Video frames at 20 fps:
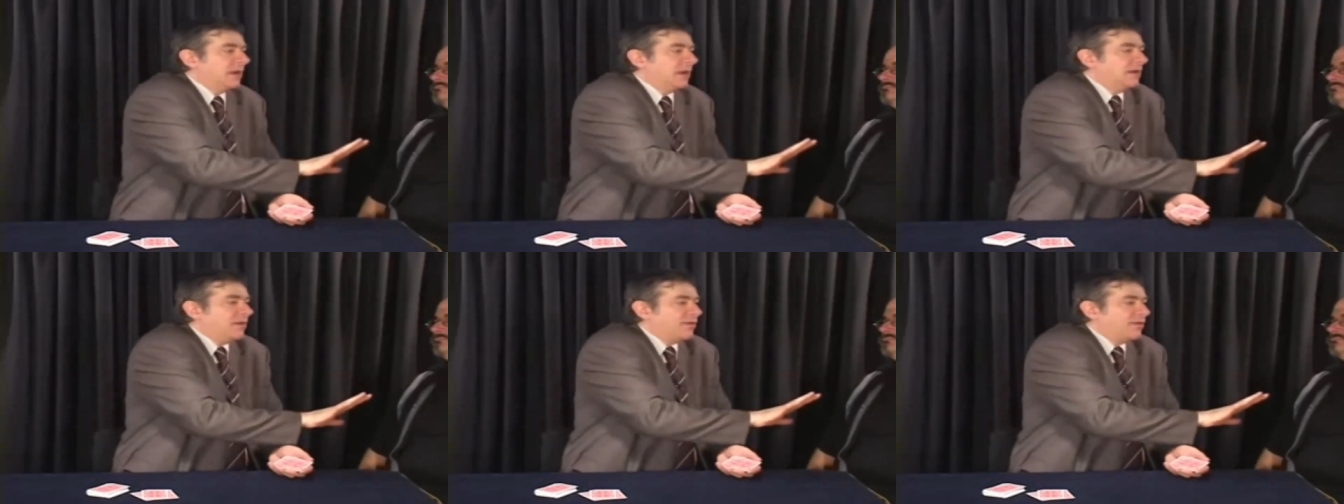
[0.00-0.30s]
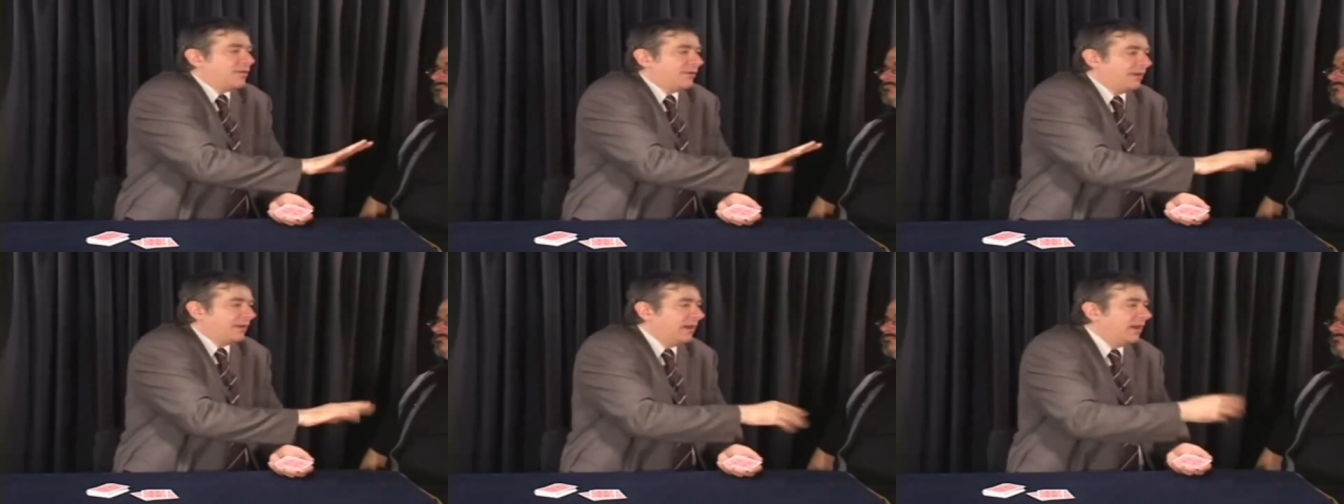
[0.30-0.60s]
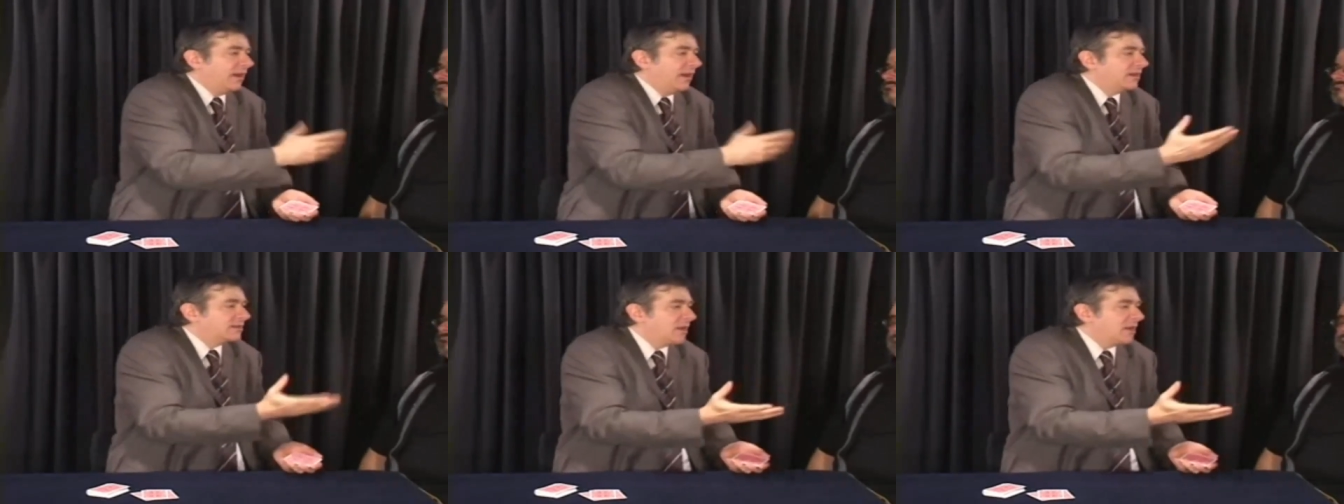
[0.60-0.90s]
and 3
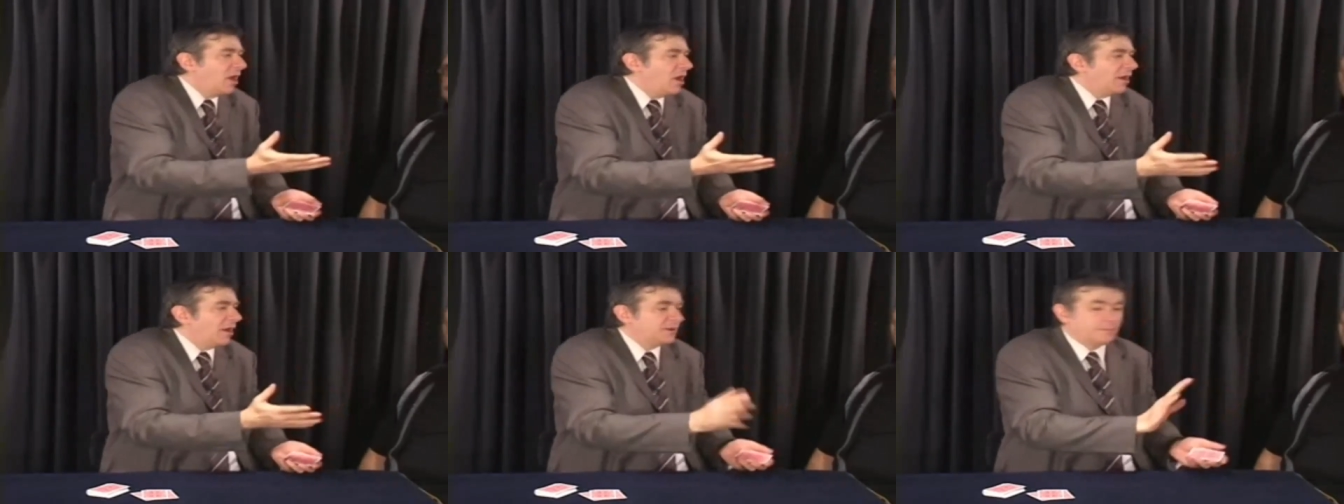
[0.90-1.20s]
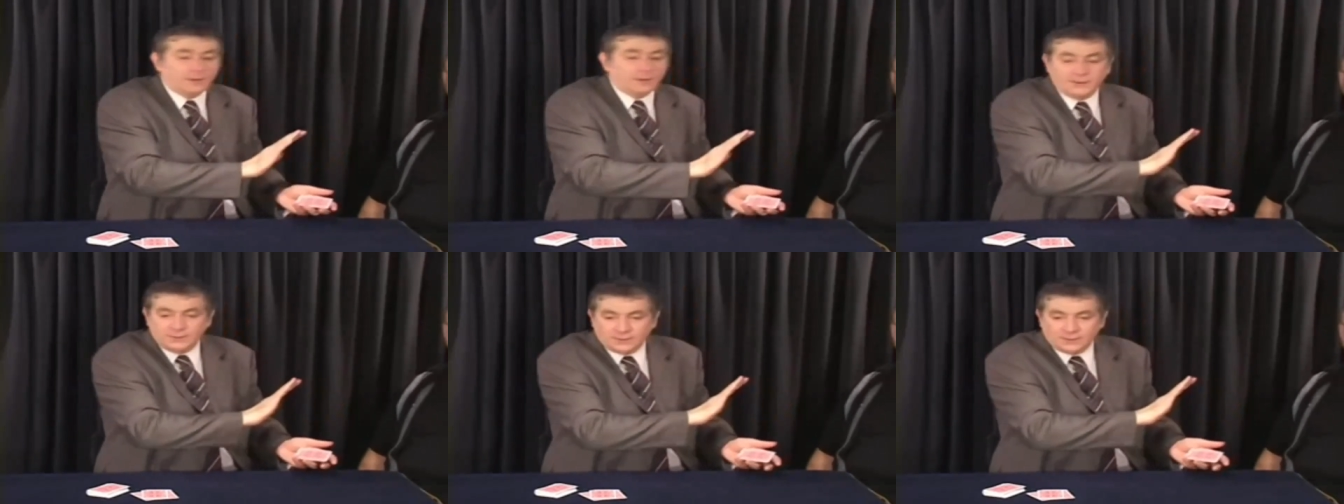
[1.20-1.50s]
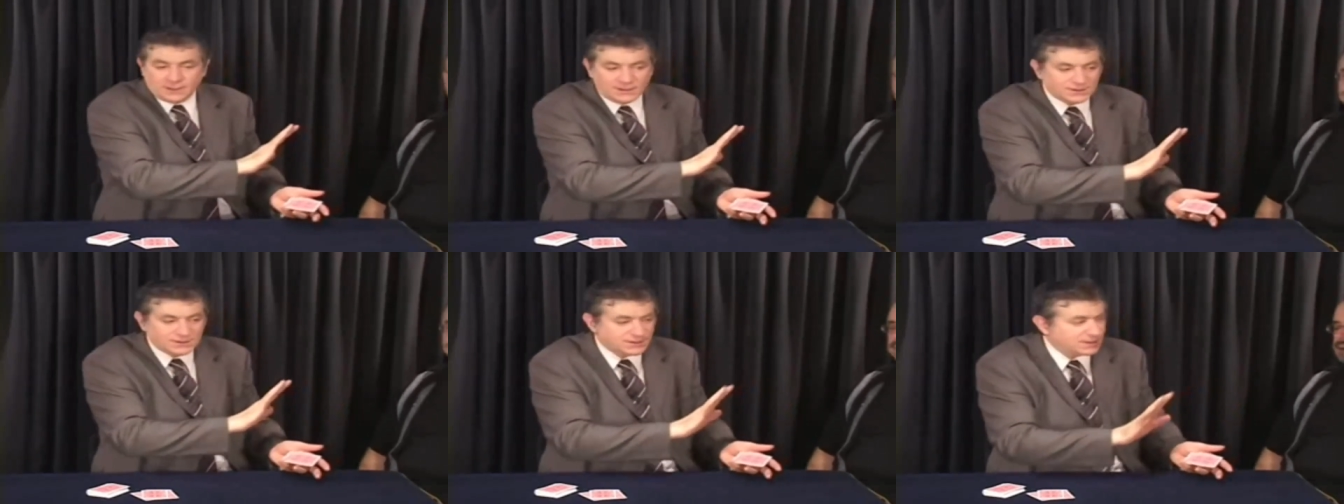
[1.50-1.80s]
is odd. But you
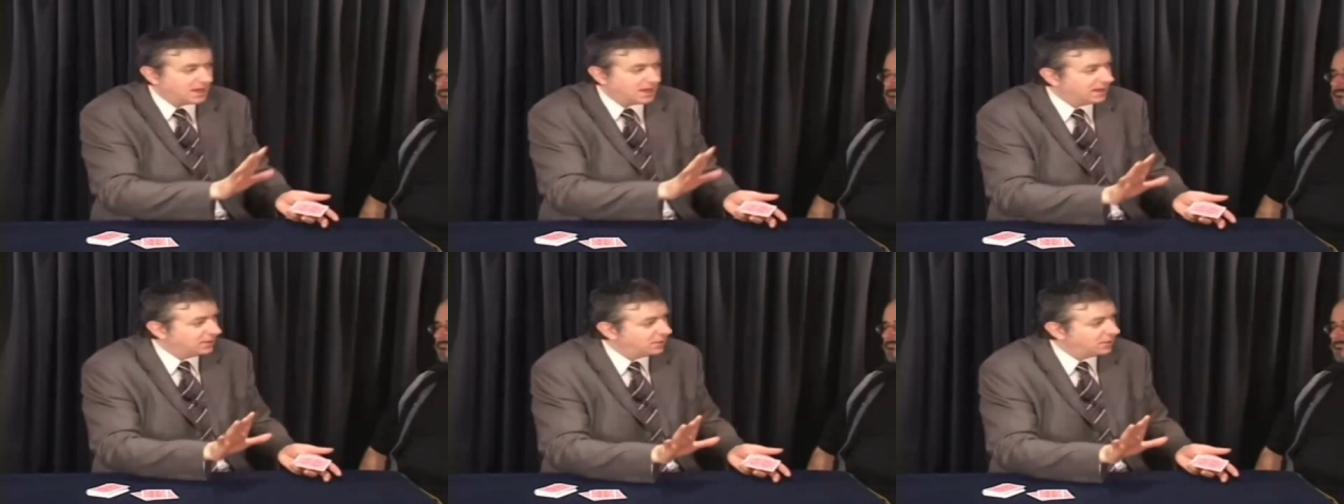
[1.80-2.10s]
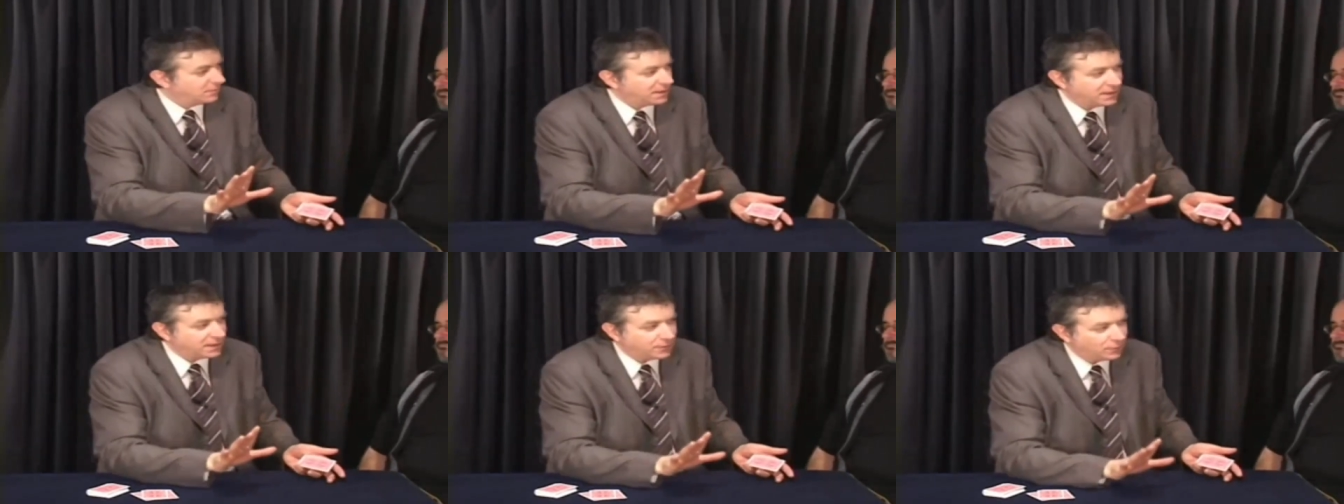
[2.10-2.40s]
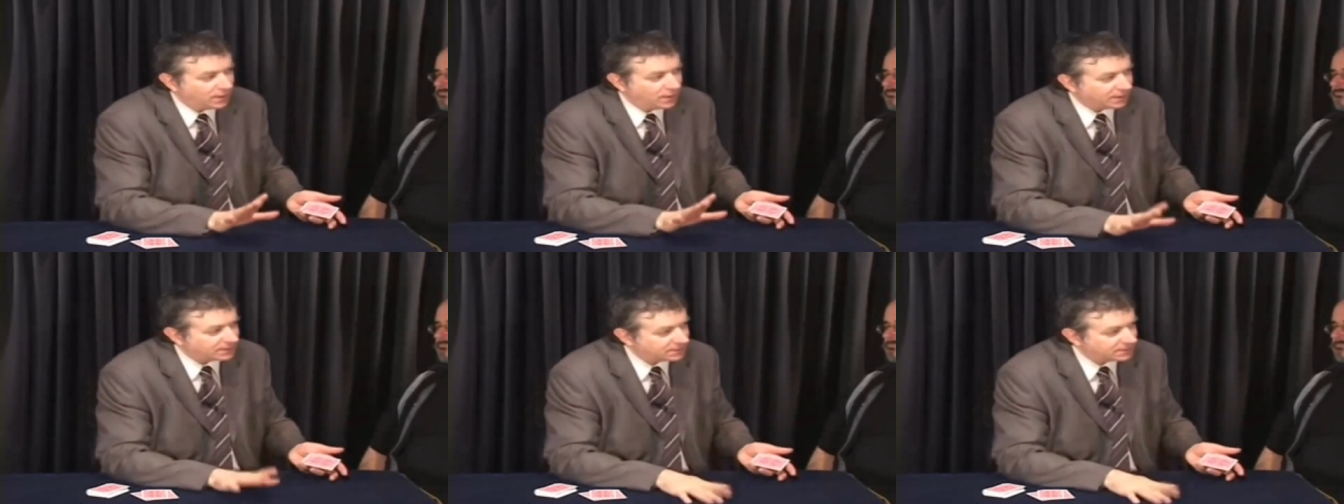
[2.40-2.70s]
can say no matter
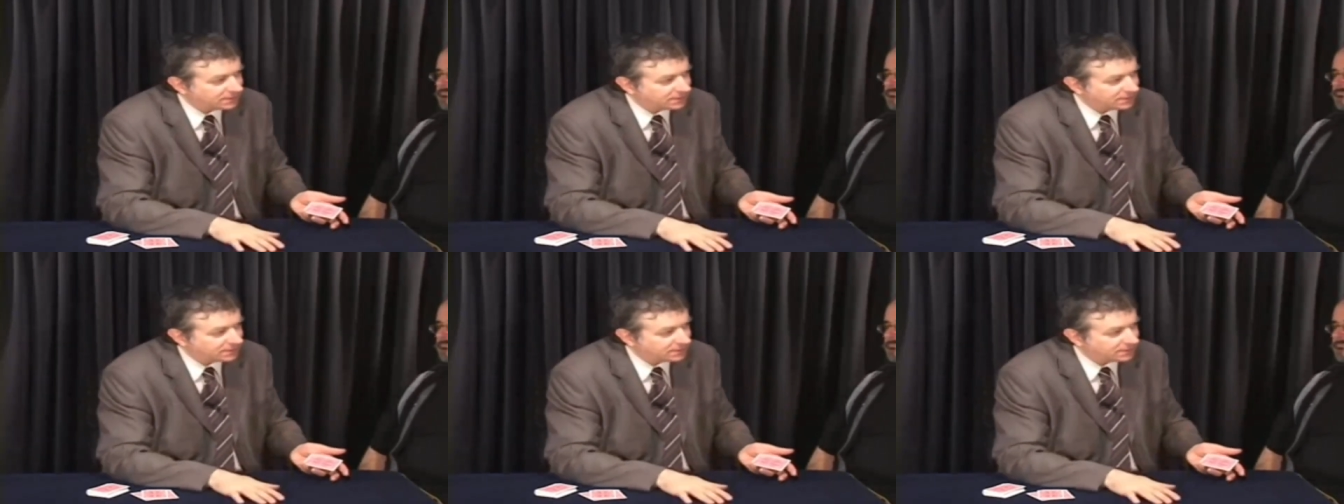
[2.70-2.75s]
what.